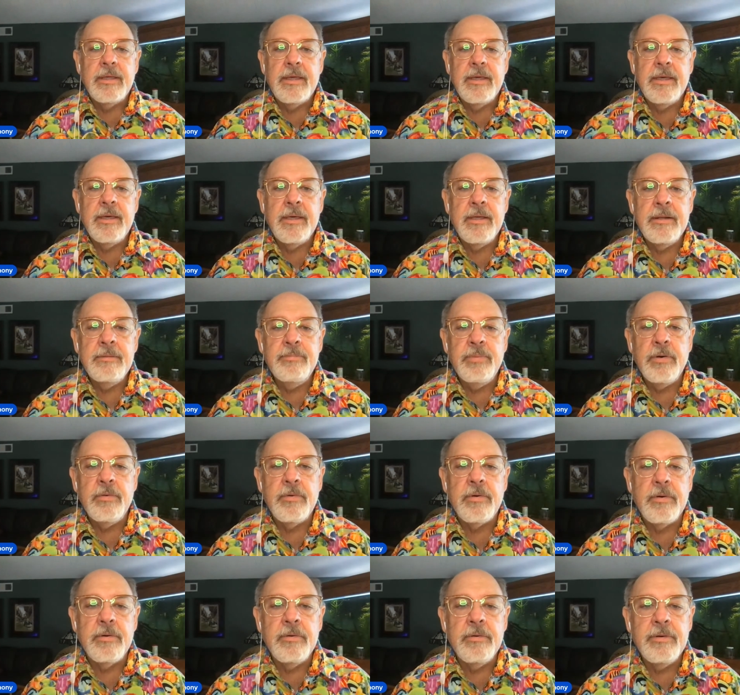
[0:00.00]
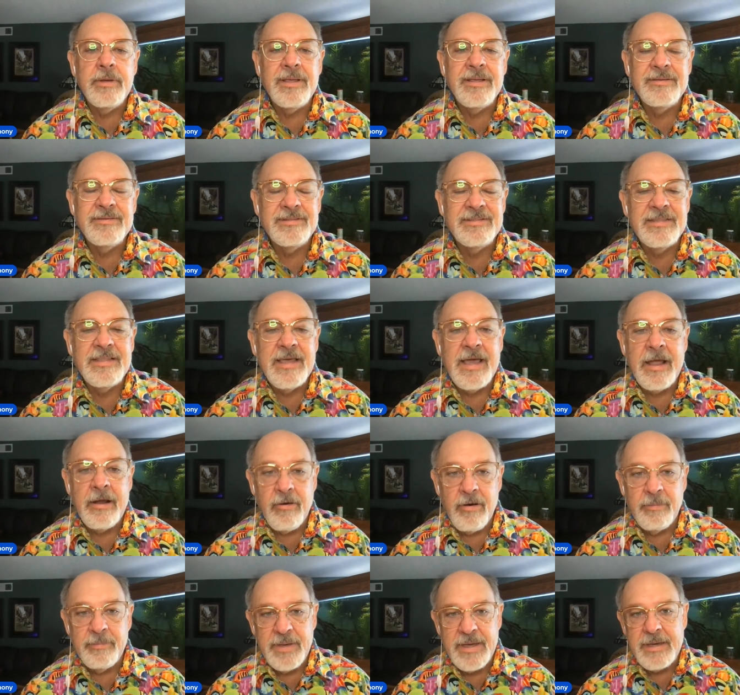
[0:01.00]
in Peru is the
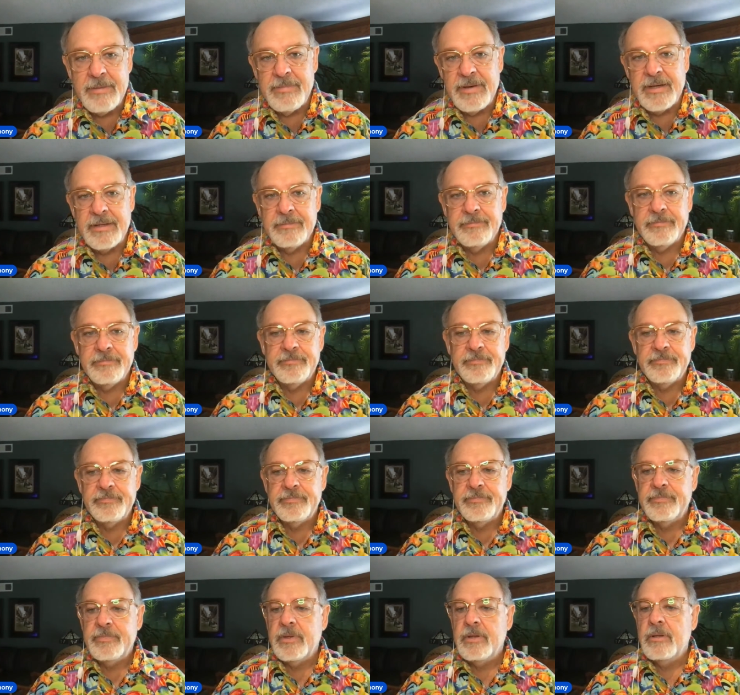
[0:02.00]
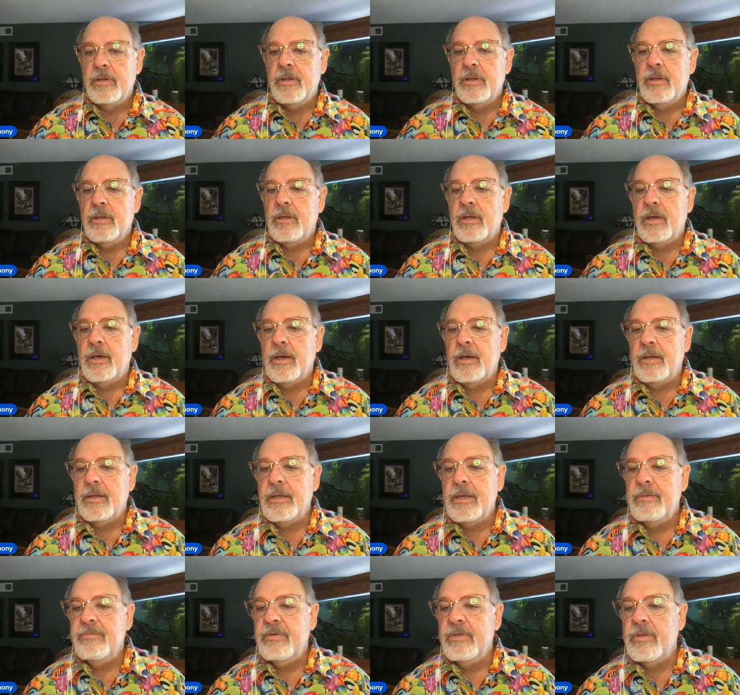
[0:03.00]
arapima.
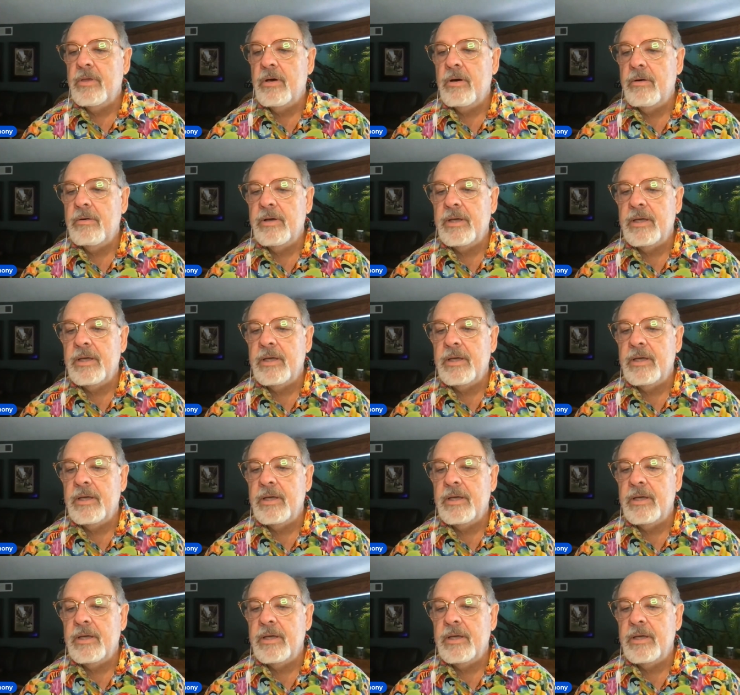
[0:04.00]
Even though